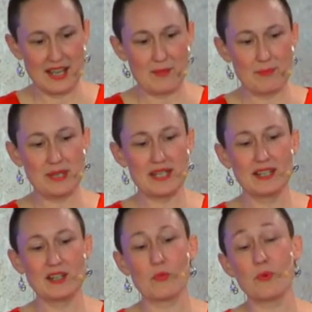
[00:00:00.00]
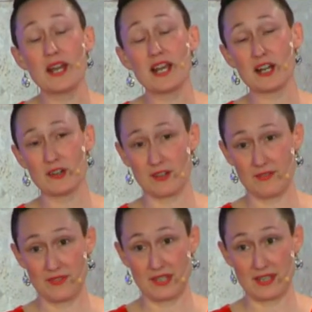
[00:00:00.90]
being aware of
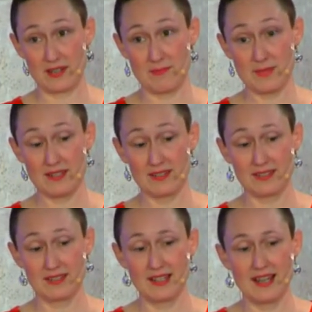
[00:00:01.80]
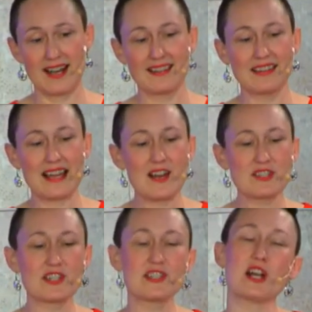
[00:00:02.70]
them allows
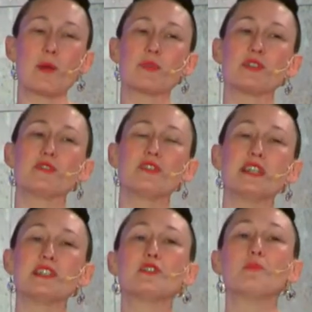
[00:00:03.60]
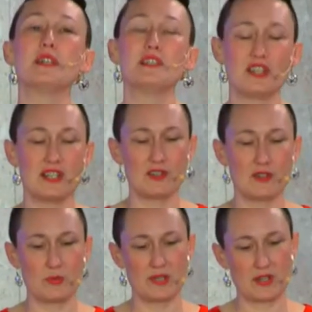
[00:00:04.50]
us the opportunity to be
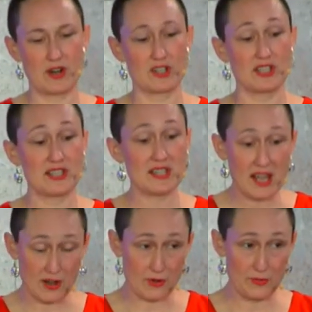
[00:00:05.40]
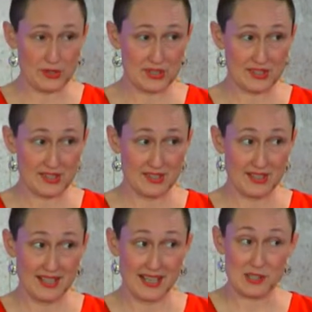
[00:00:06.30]
gentle with ourselves
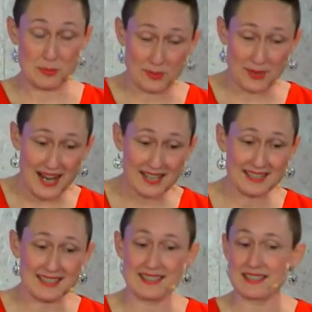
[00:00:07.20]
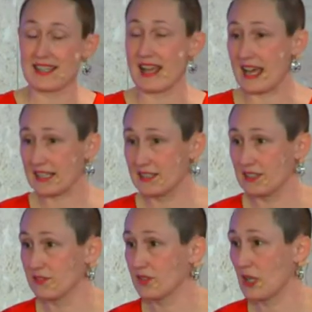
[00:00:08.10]
and to practice
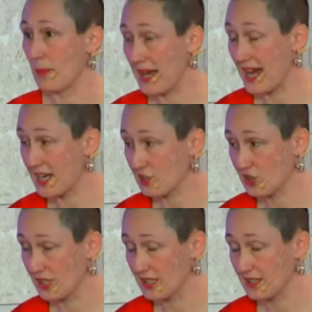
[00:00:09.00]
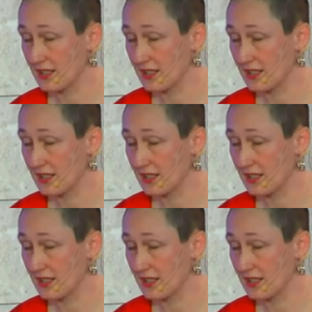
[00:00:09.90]
active compassion